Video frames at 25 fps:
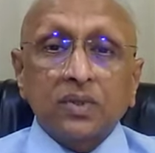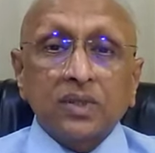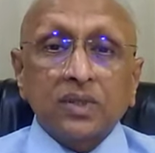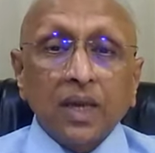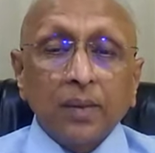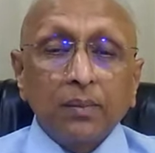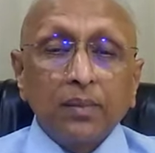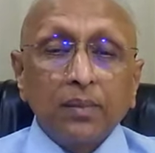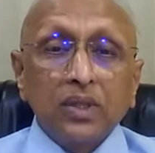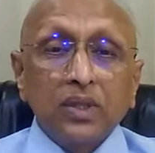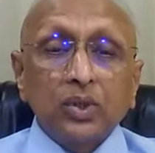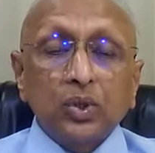
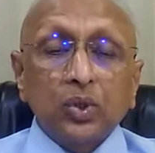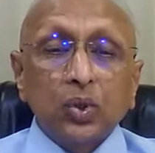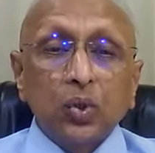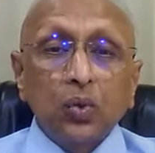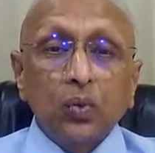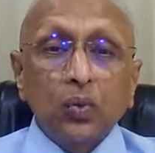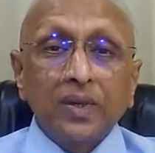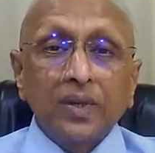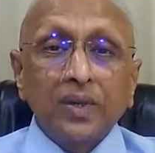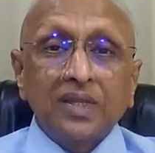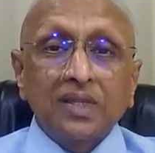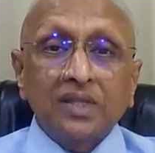Same is
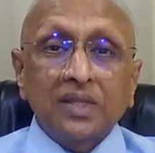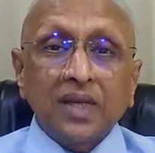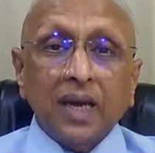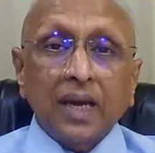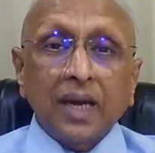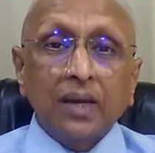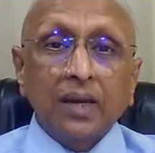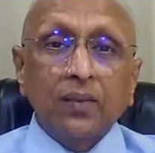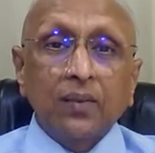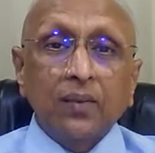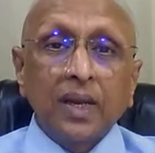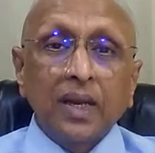true with the
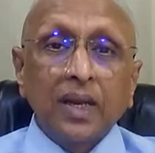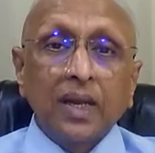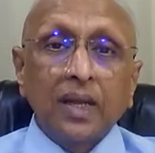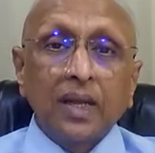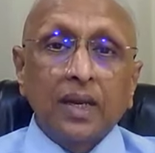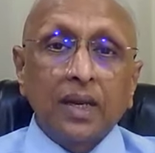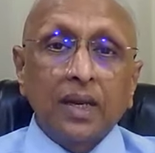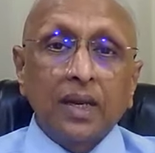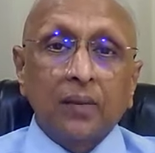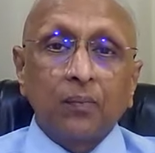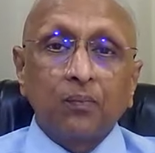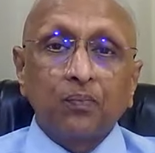sanguine
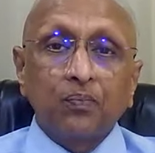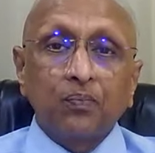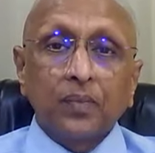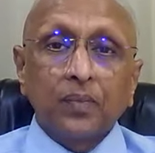area.